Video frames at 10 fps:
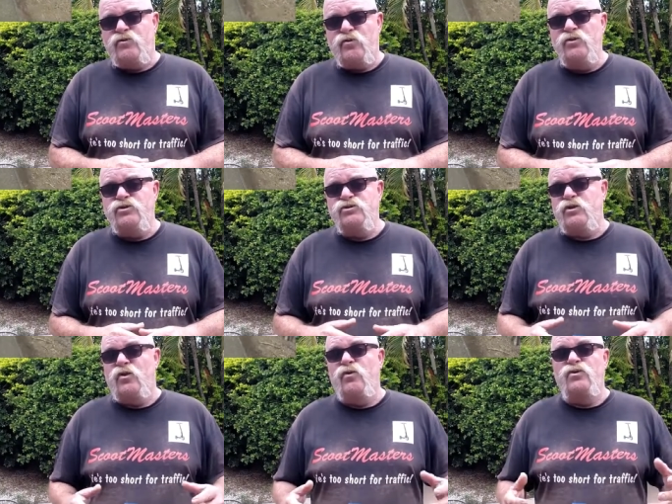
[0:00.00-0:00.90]
cruises
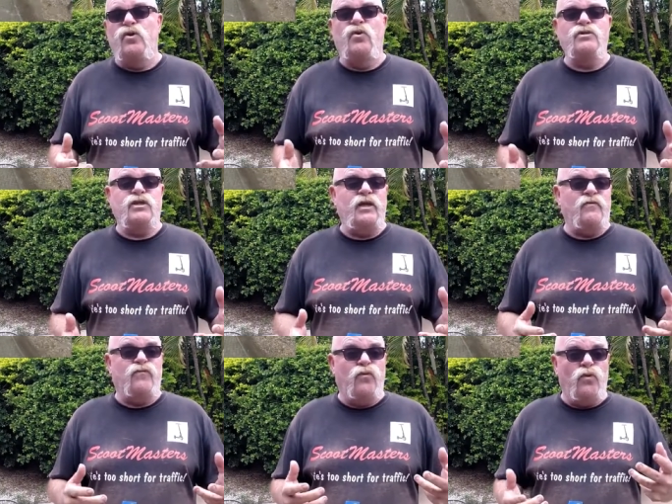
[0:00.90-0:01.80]
along nicely at
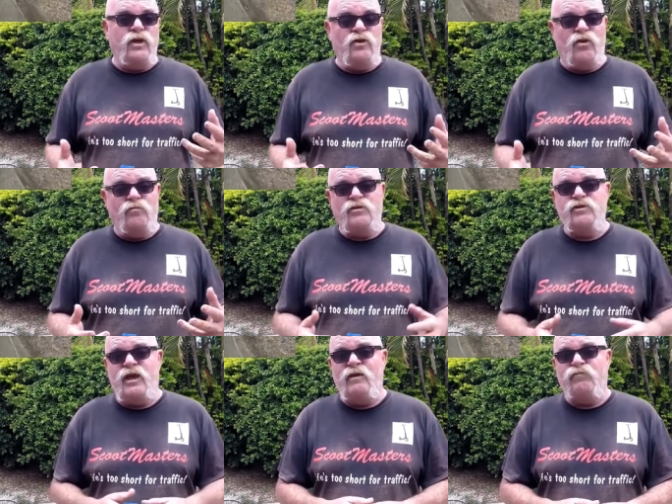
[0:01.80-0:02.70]
40 kilometers
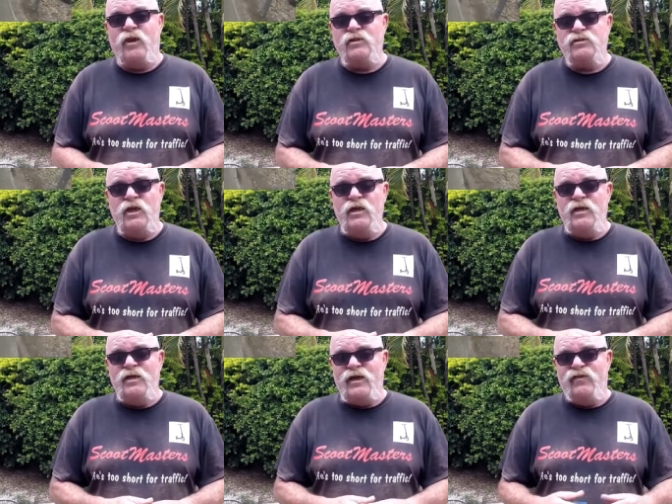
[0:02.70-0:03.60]
an hour plus,
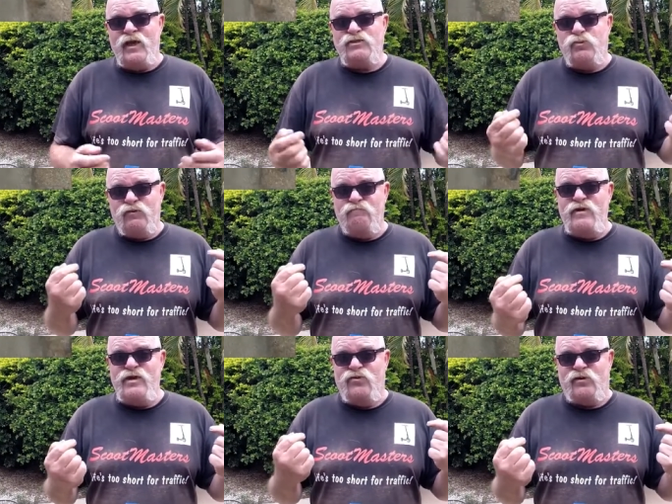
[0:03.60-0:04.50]
and that's with
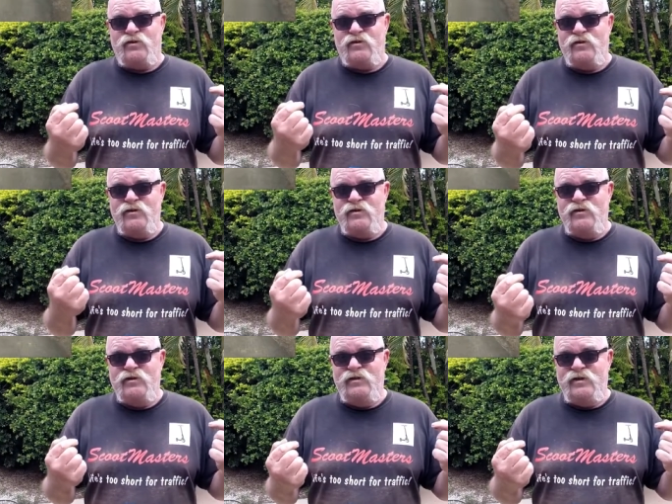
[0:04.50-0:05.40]
me on it.
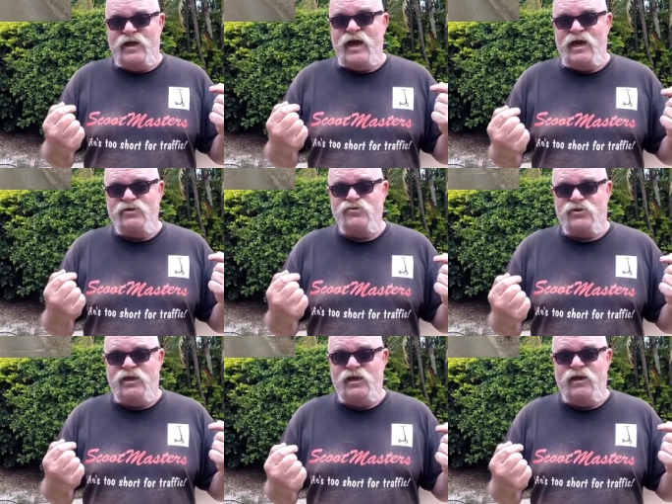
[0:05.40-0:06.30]
100
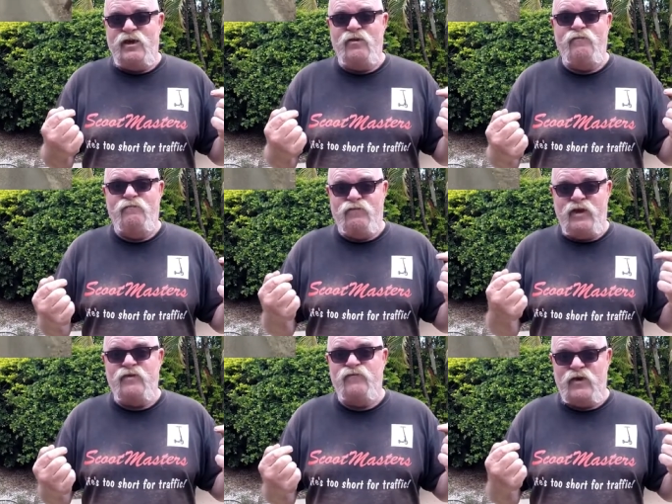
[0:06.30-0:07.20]
kilo
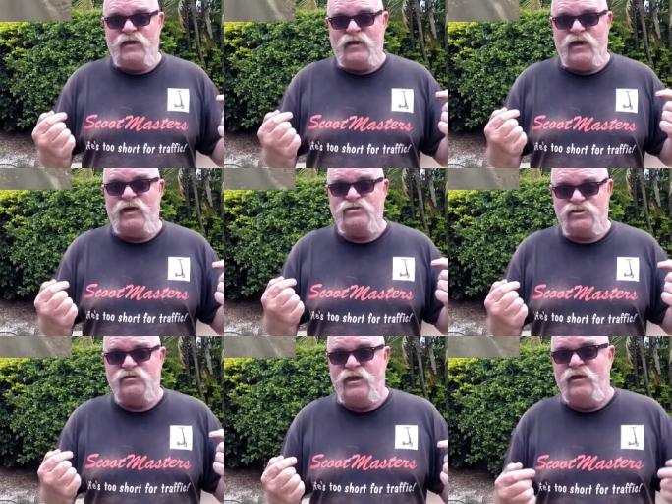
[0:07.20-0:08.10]
big fat
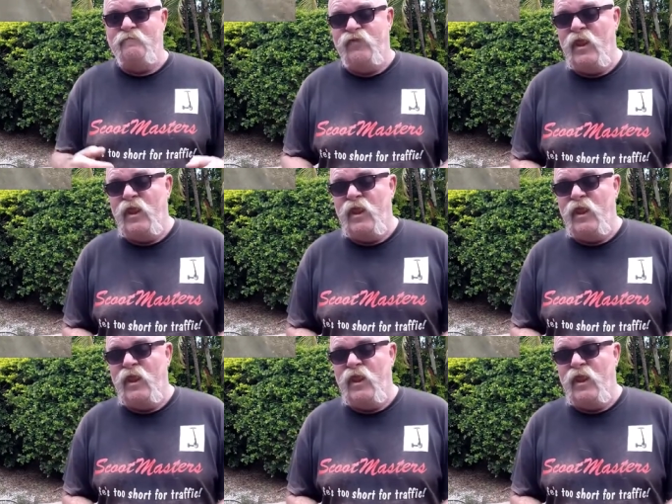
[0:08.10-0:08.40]
ass, yeah?